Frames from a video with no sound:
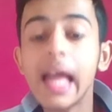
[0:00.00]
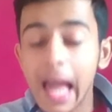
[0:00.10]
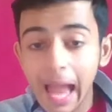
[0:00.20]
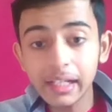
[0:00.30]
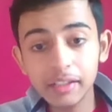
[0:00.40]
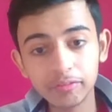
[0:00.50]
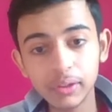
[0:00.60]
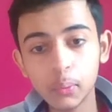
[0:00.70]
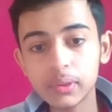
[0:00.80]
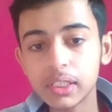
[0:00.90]
and it
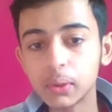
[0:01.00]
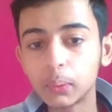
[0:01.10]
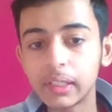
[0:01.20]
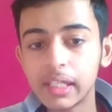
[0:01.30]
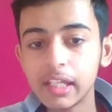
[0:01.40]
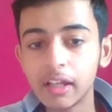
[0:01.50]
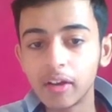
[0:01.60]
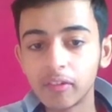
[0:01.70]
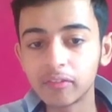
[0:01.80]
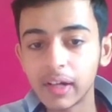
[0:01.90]
flows in only
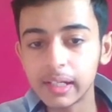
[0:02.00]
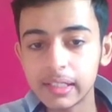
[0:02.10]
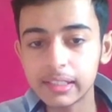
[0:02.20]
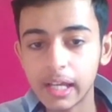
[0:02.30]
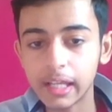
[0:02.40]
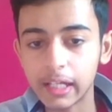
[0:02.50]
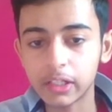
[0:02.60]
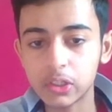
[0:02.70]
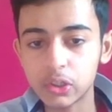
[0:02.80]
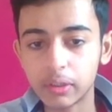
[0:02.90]
one
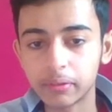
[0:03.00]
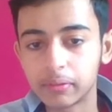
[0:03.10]
direction.